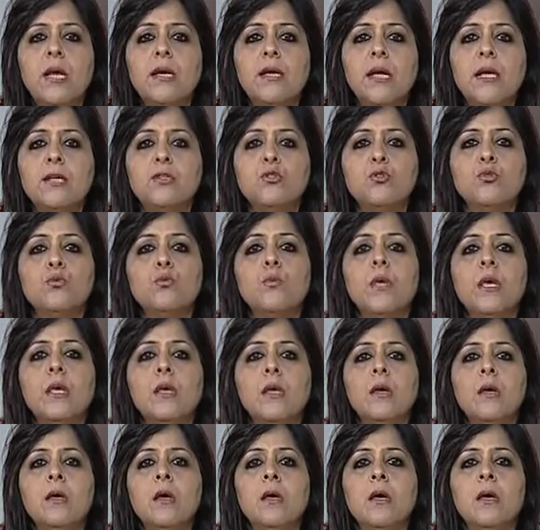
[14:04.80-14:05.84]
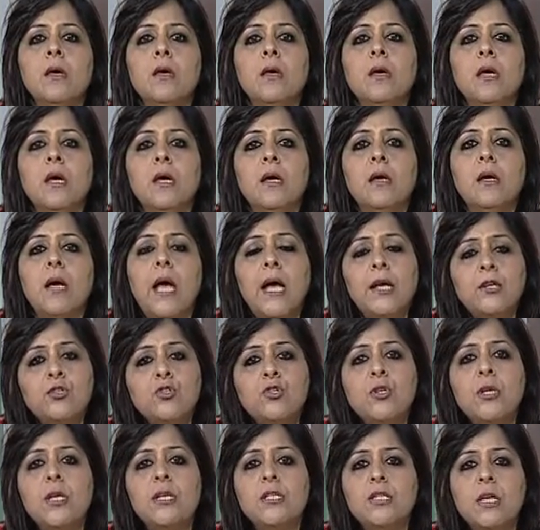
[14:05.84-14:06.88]
that has to be uh,
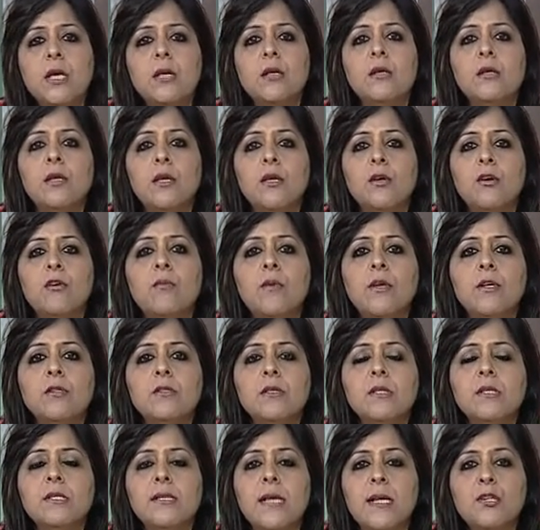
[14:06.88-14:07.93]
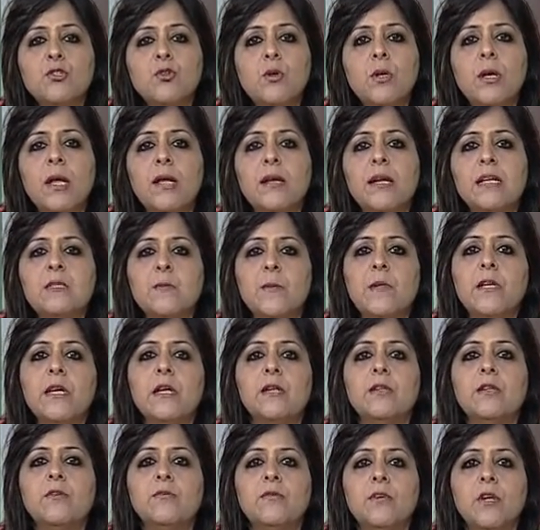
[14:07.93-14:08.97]
actually taken care of because the sexual harassment
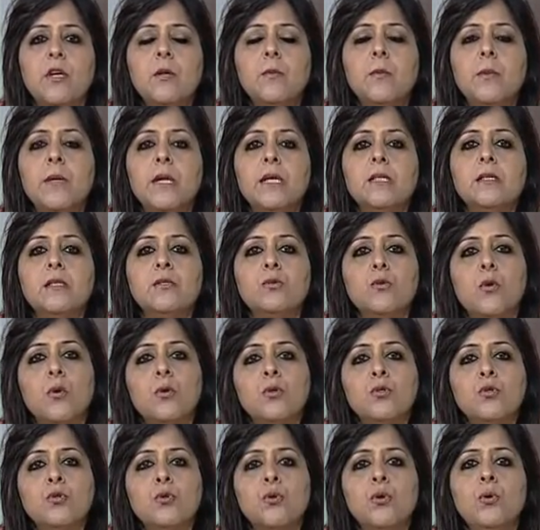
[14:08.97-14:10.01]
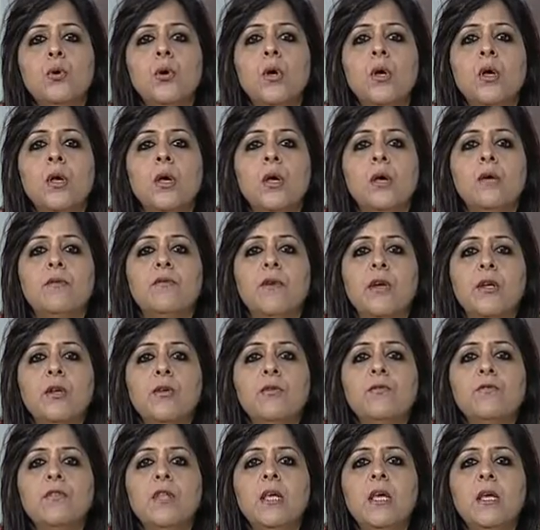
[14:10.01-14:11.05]
at the workplace is also one
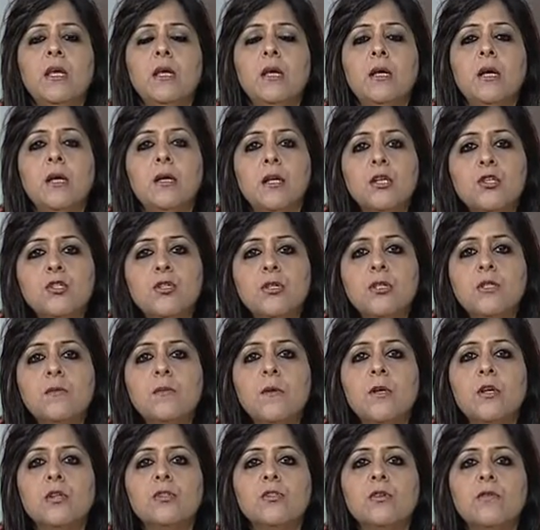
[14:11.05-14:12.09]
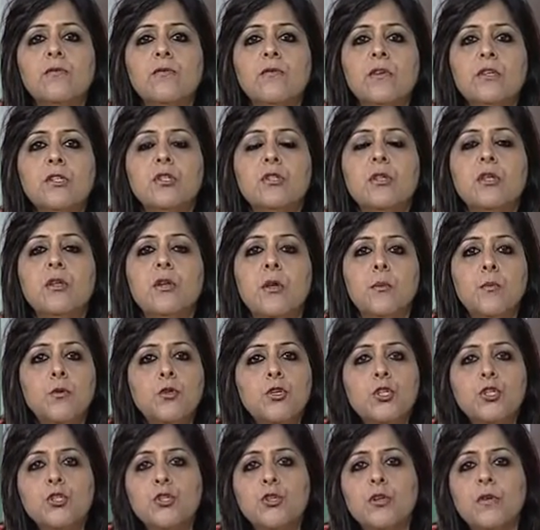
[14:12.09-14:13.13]
of the conditions because of which the
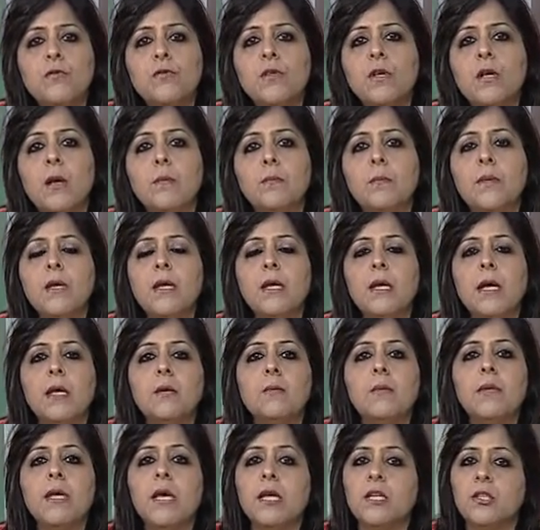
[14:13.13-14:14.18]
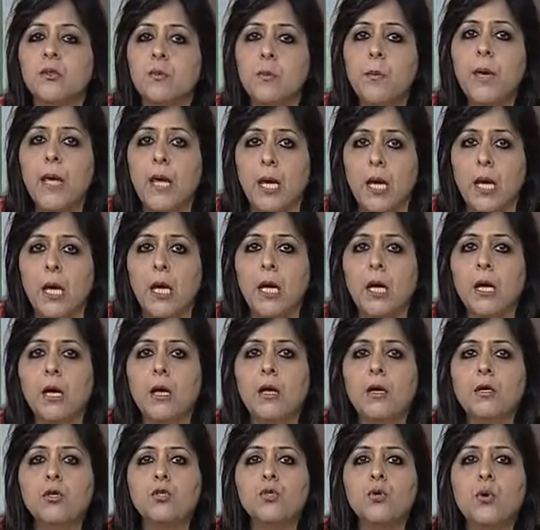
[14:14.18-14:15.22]
reputation of the company can be at bay.
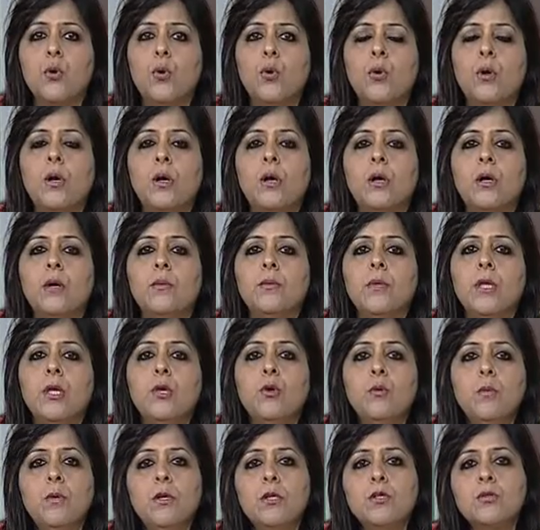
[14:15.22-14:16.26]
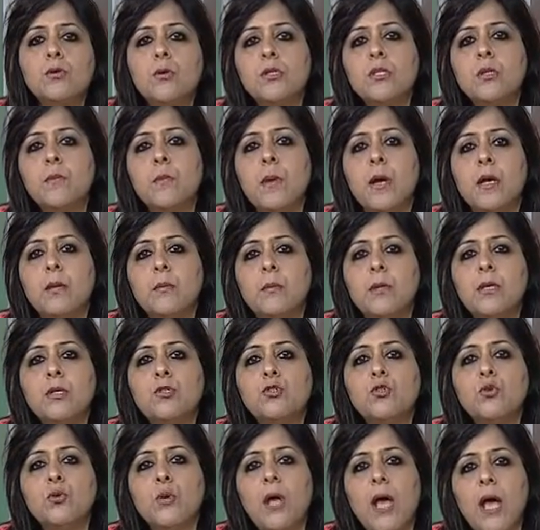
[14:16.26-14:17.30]
So uh, the human resource department
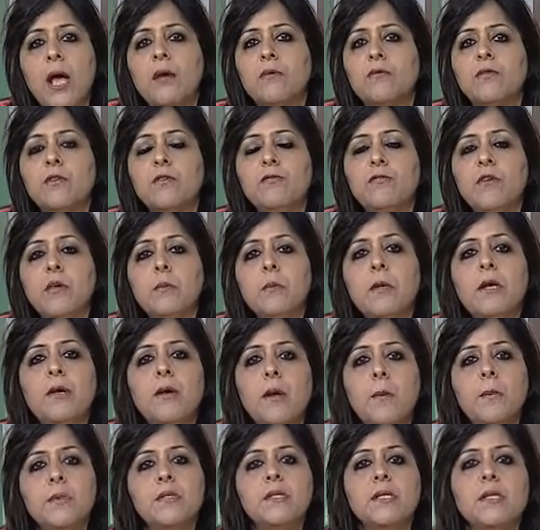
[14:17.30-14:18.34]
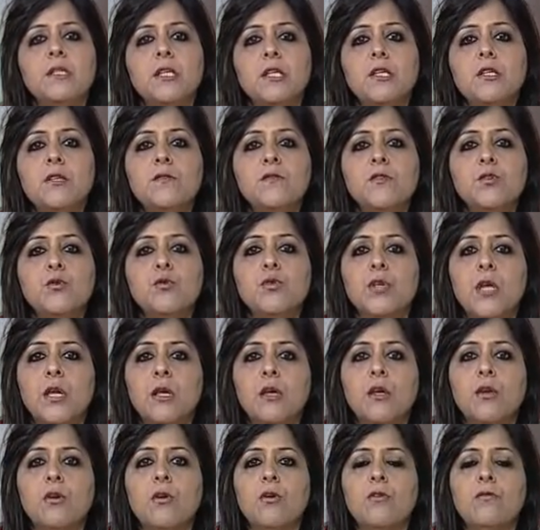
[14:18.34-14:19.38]
should have the female representatives to
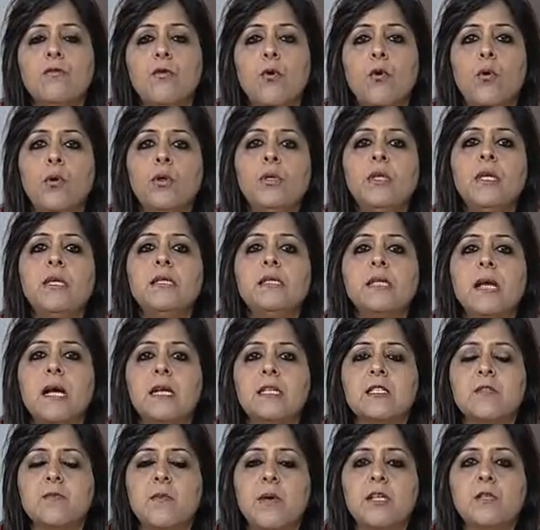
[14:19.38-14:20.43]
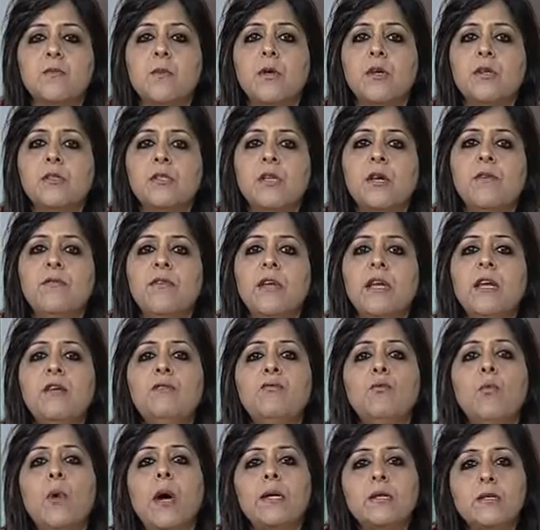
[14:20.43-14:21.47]
take care of all these aspects because they are very
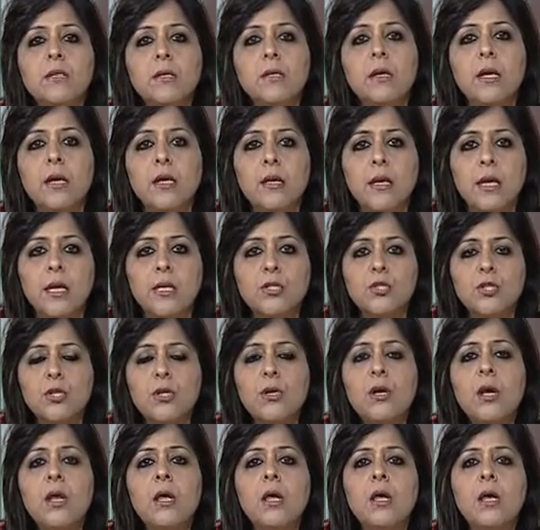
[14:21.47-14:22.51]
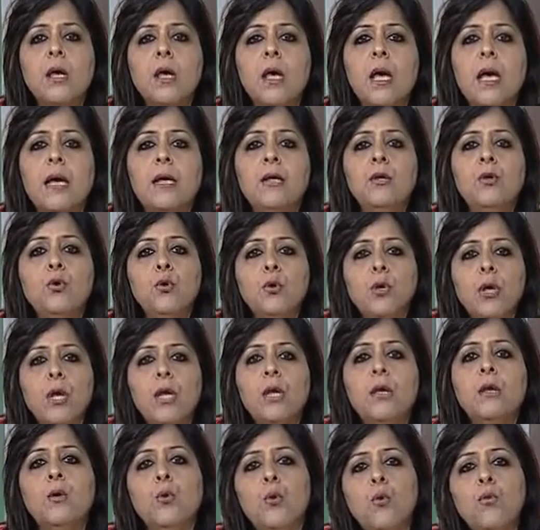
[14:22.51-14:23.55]
vital in nature and no,
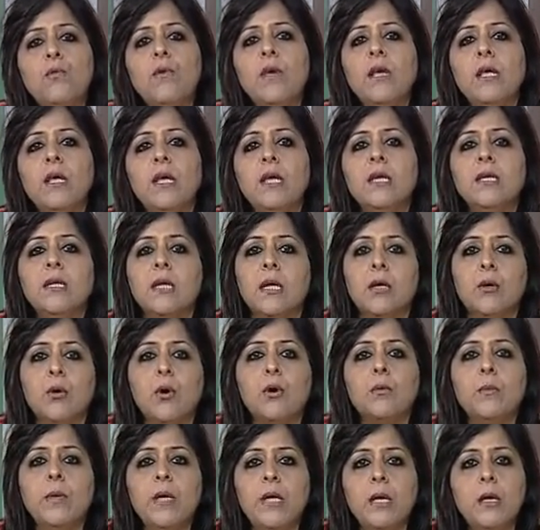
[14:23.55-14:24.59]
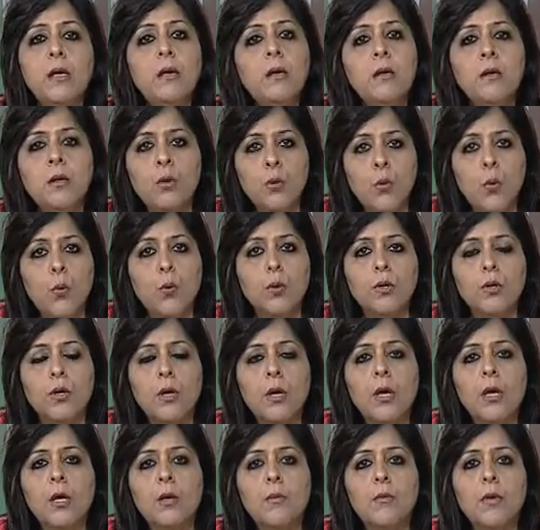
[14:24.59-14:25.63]
in no way it cannot be ignored
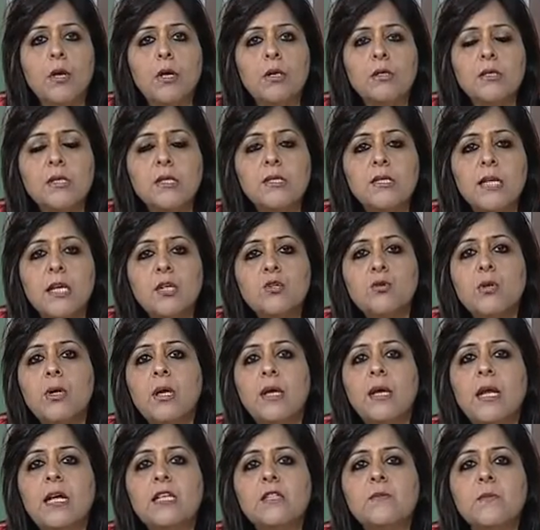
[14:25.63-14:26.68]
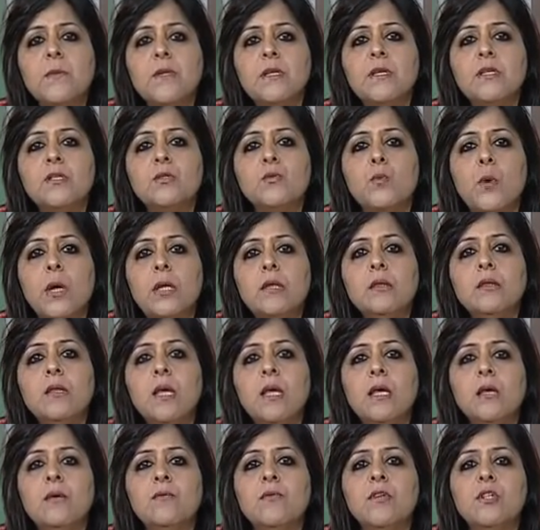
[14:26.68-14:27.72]
because the sexual harassment is one
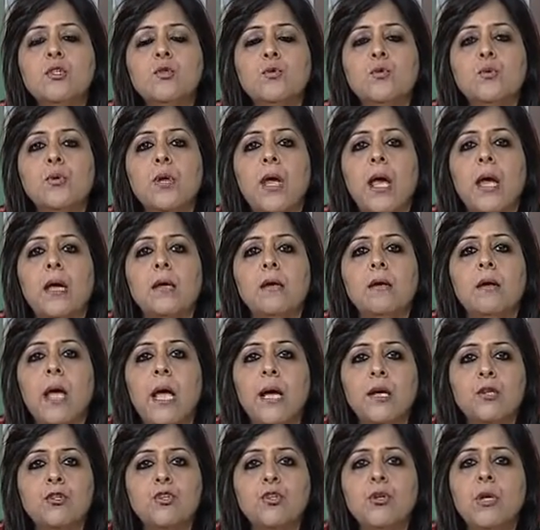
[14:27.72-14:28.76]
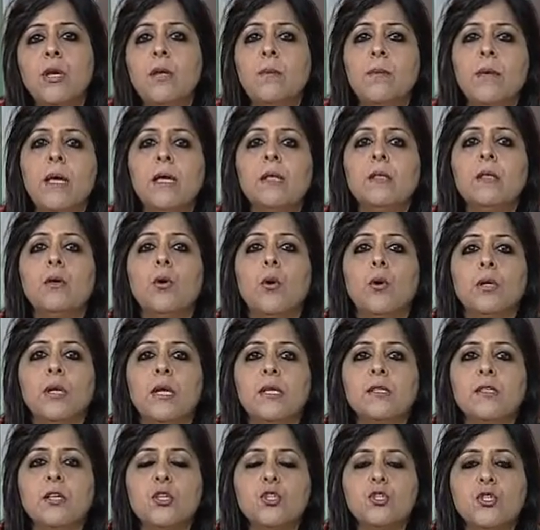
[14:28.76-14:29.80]
thing which can actually make the
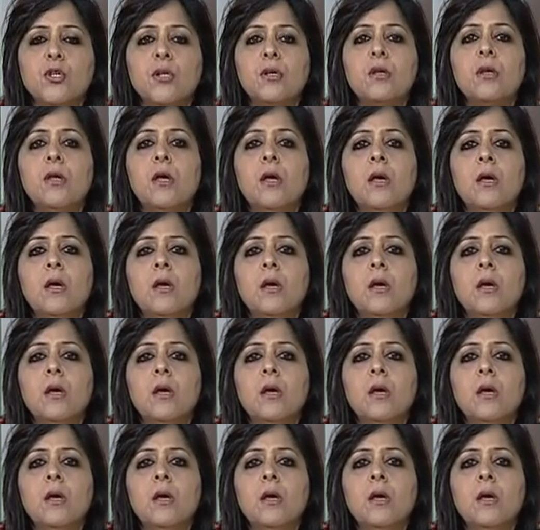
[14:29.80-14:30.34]
organization